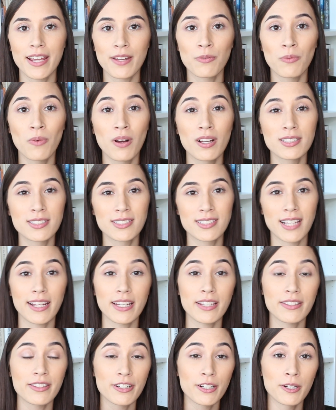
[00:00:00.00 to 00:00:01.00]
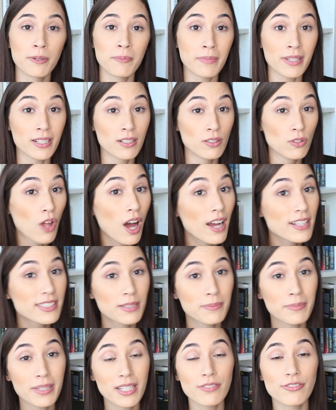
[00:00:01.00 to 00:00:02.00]
and ones that either mean a lot
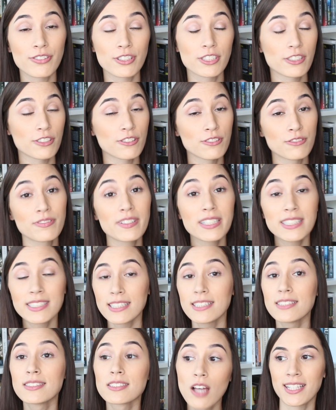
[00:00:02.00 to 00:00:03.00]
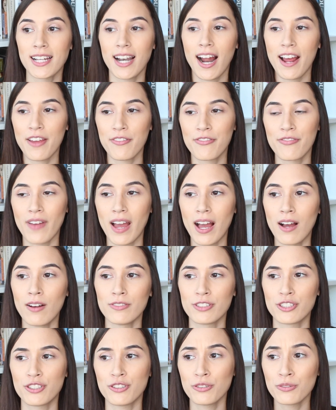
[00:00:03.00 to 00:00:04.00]
to me for certain reasons that I
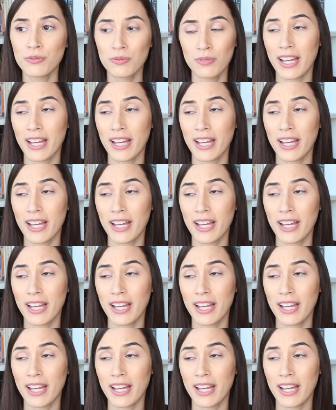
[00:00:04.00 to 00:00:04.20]
found to,